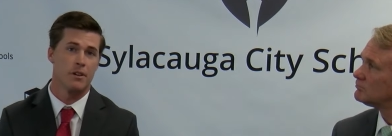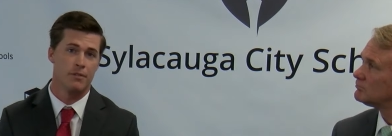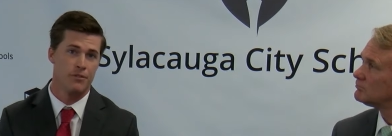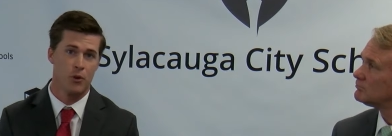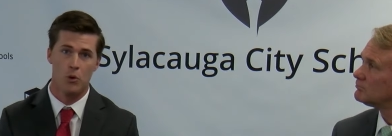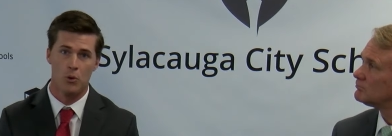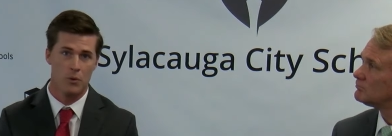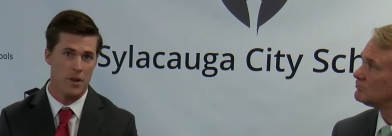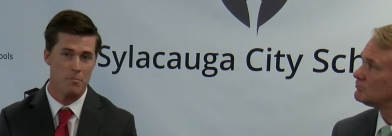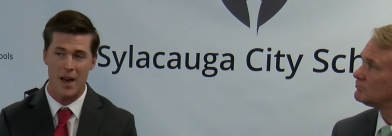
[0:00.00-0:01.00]
Speaker 1: their full
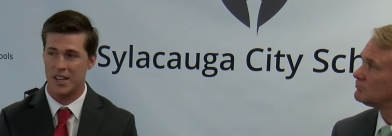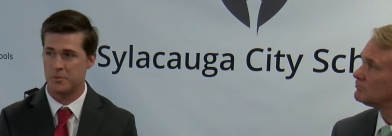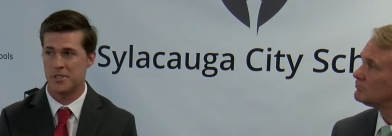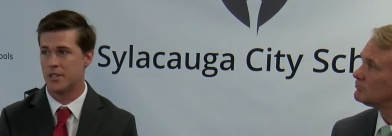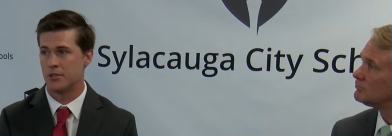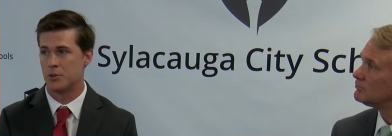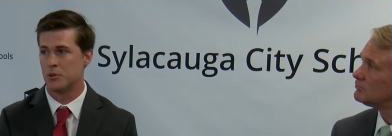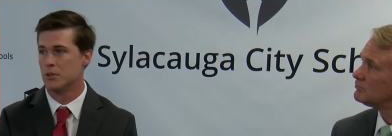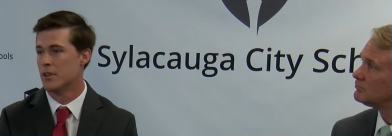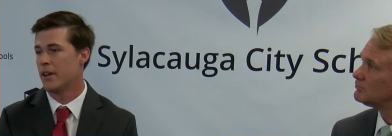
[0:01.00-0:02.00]
and max
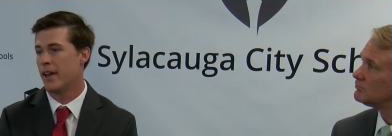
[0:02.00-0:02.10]
potential,